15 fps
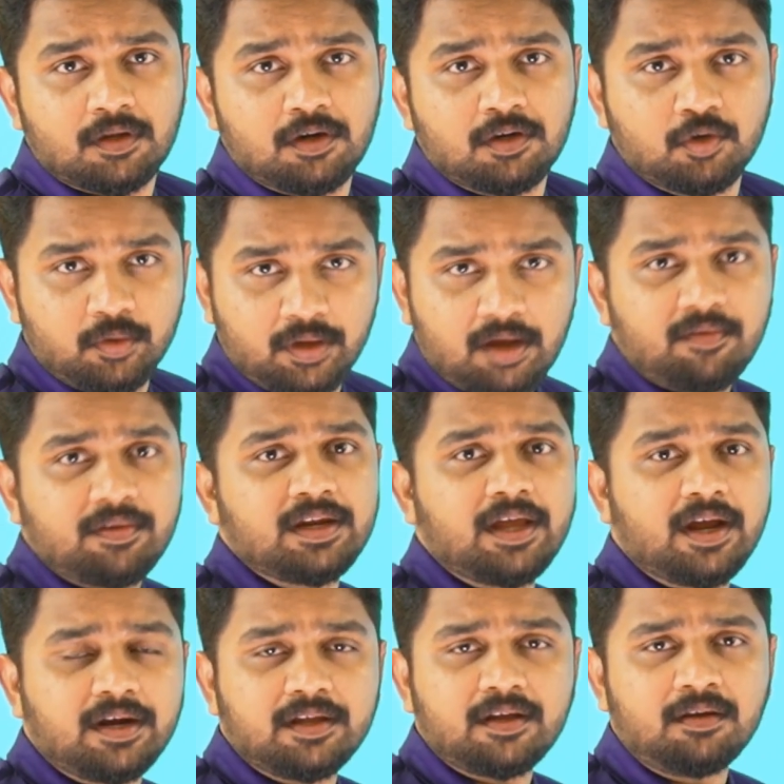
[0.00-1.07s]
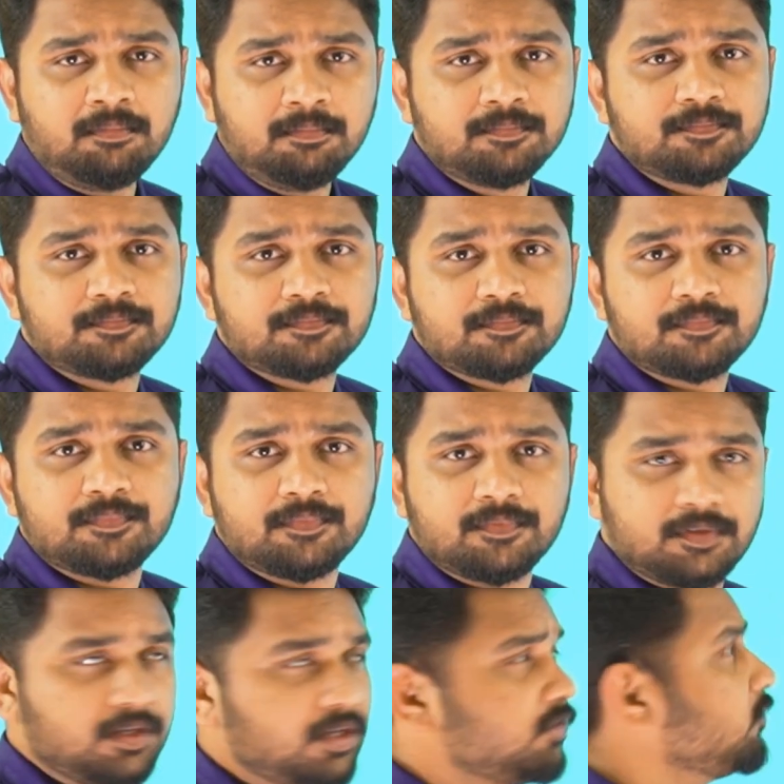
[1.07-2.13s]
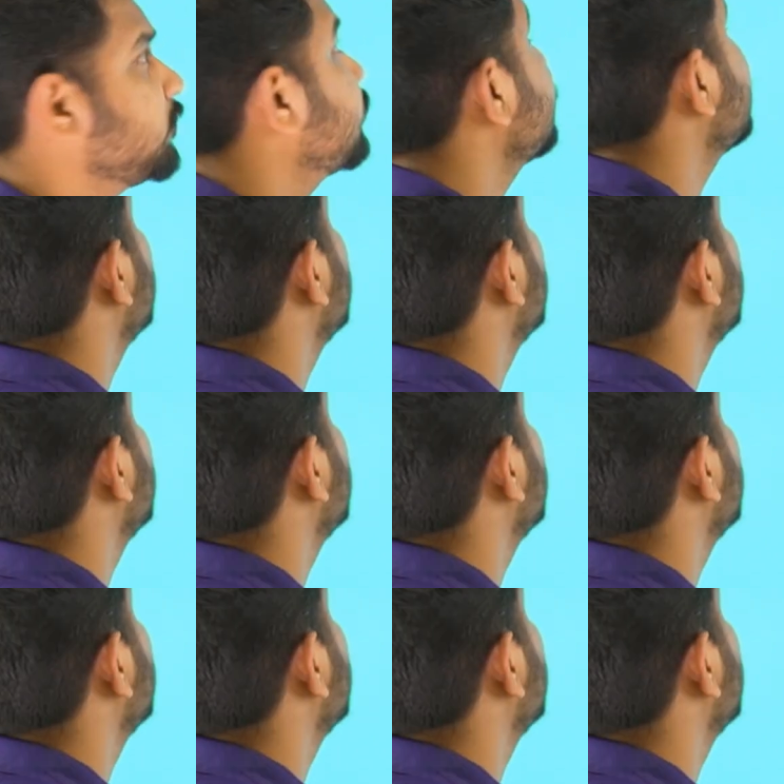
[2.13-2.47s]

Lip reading: Do you have any idea? Yes.